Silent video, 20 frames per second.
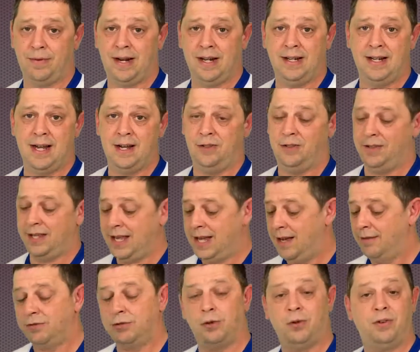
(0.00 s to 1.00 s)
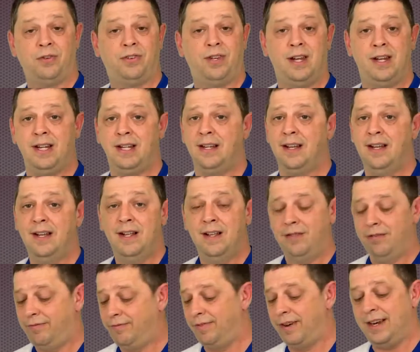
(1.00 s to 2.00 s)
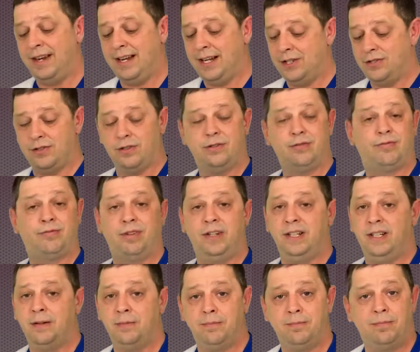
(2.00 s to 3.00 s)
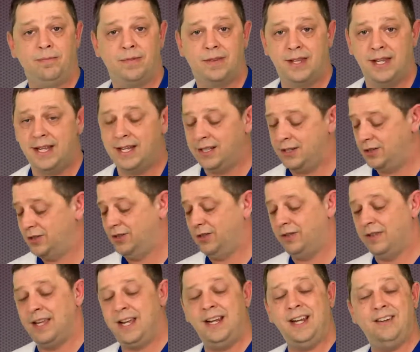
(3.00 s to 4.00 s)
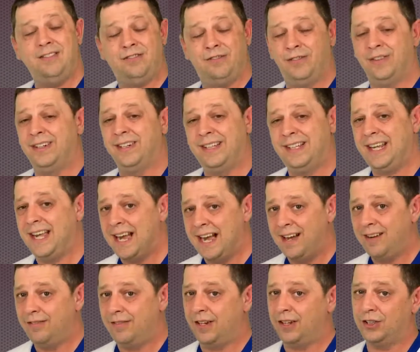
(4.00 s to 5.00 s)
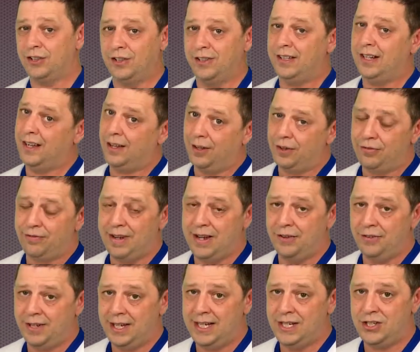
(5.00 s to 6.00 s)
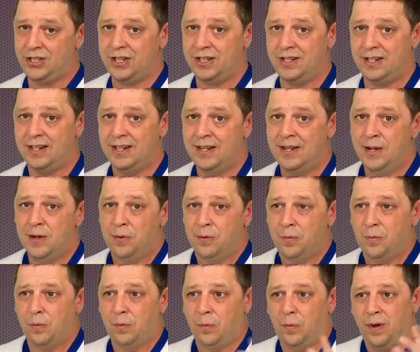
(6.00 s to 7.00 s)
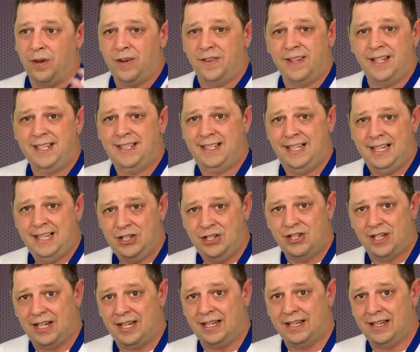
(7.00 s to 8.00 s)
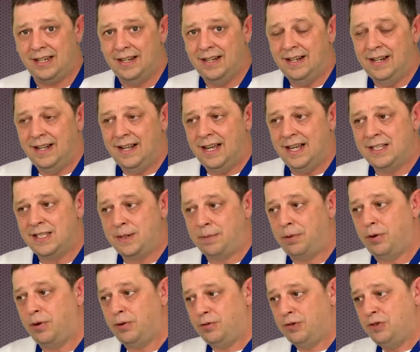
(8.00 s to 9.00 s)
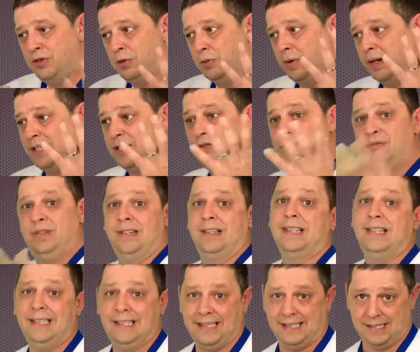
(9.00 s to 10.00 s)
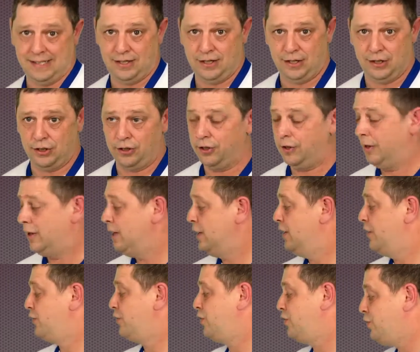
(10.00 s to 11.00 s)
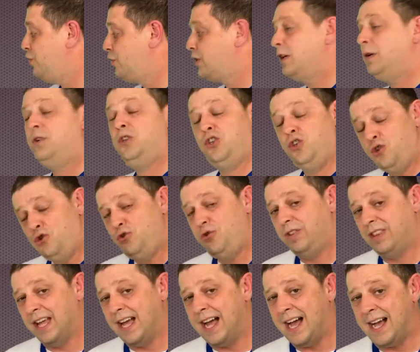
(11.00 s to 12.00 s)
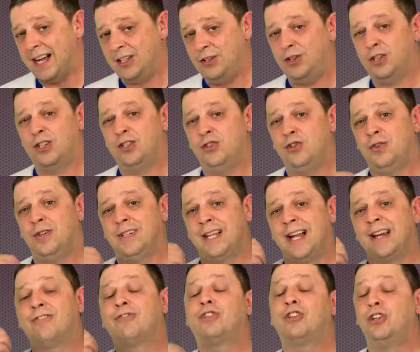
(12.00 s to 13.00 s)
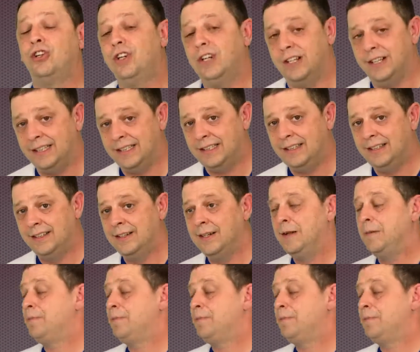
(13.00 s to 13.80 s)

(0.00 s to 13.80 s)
right now? Do they have goal setting, financial freedom things? Do they really have a good health foundation? What are they teaching as opposed to what is really needed to learn? So you could do that. You could do a lot of good